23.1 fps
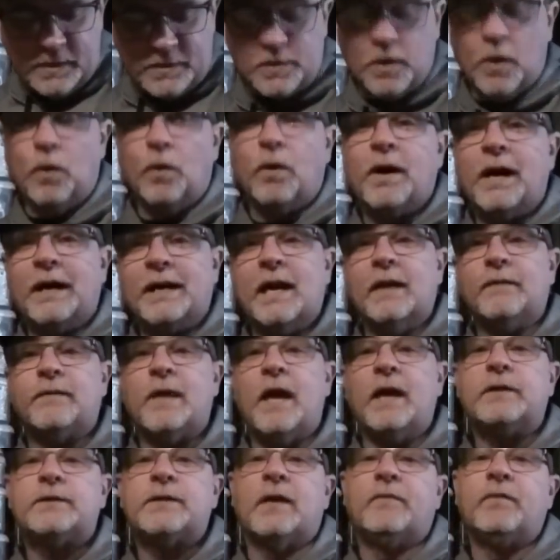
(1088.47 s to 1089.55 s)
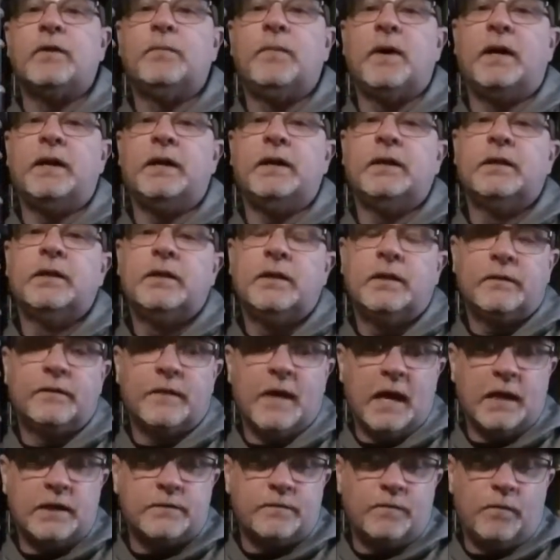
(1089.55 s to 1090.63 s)
So again, thanks everybody.
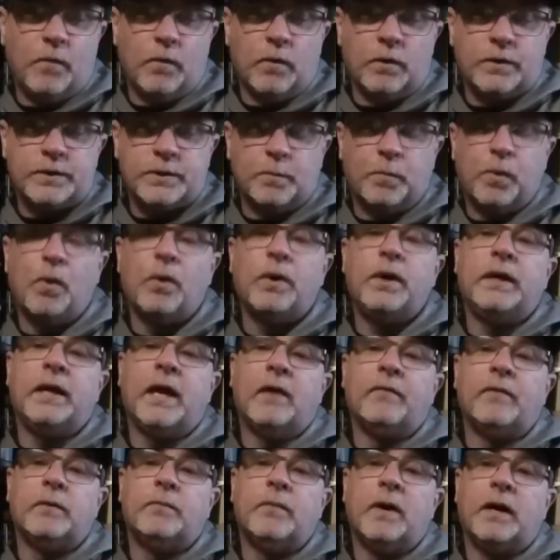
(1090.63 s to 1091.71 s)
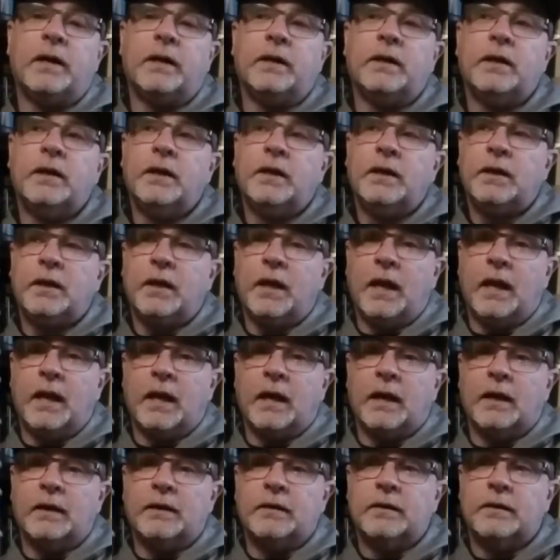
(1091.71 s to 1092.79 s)
Thanks for supporting everybody,
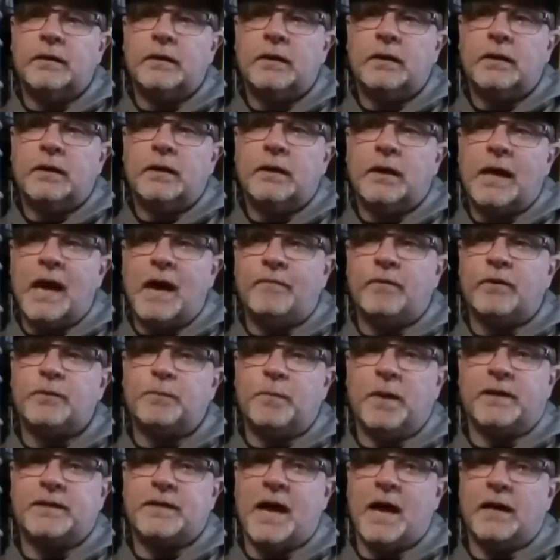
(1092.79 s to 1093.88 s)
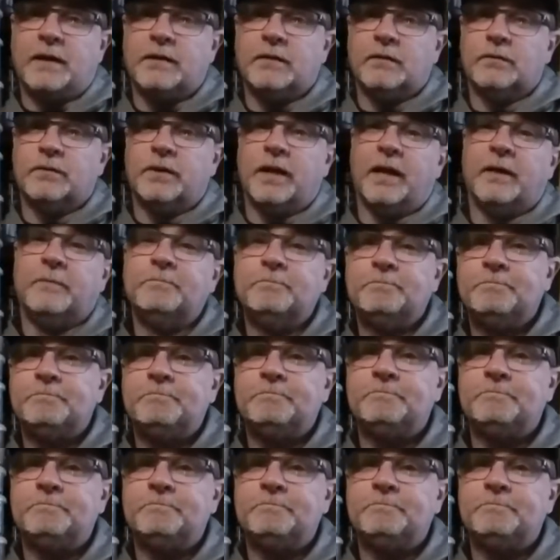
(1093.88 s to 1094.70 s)
and have a spectacular day.